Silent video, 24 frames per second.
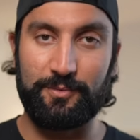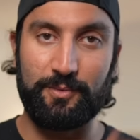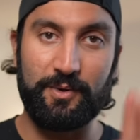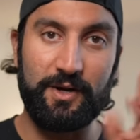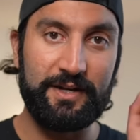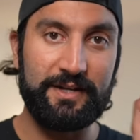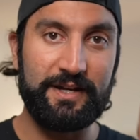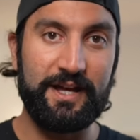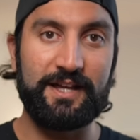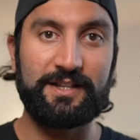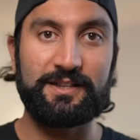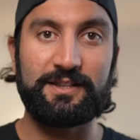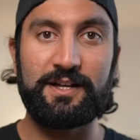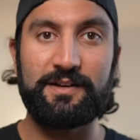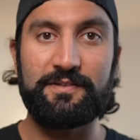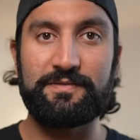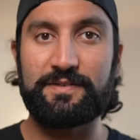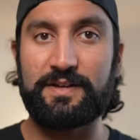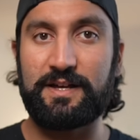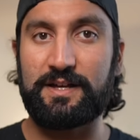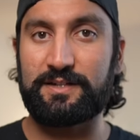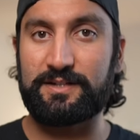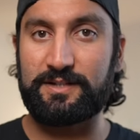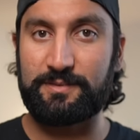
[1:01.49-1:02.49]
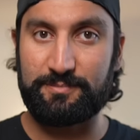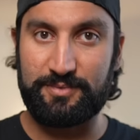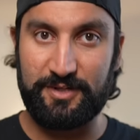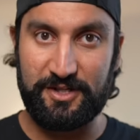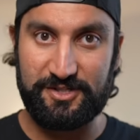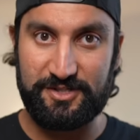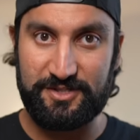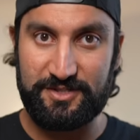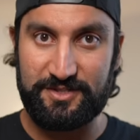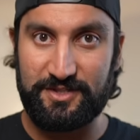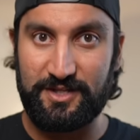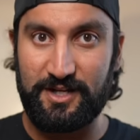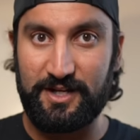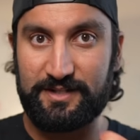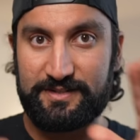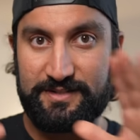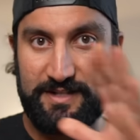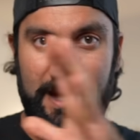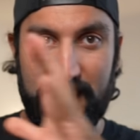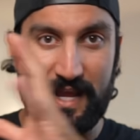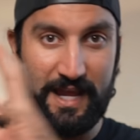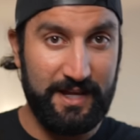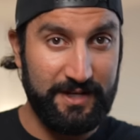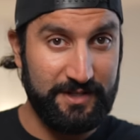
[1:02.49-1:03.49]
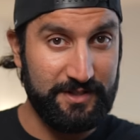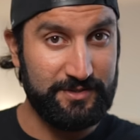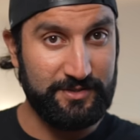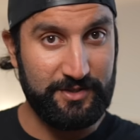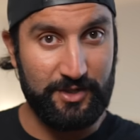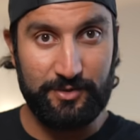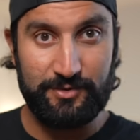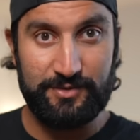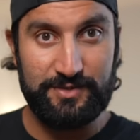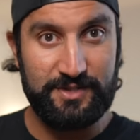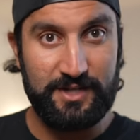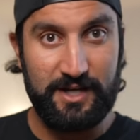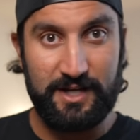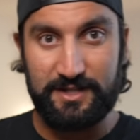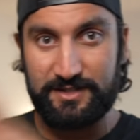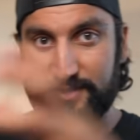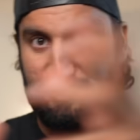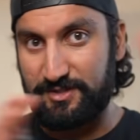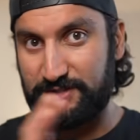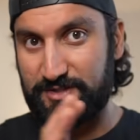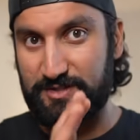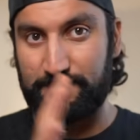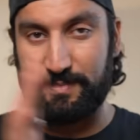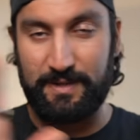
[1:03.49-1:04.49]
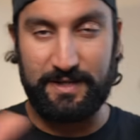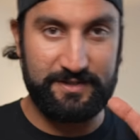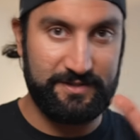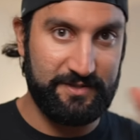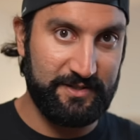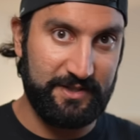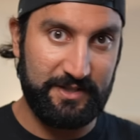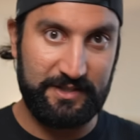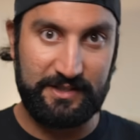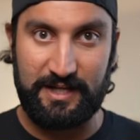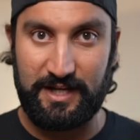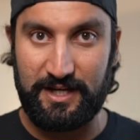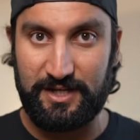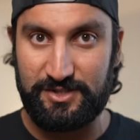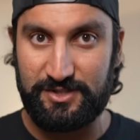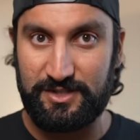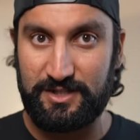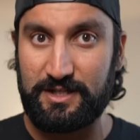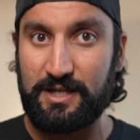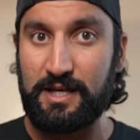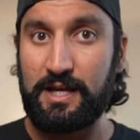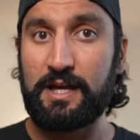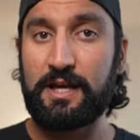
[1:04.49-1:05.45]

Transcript: one, I love compression socks and toe socks, just depends on the occasion.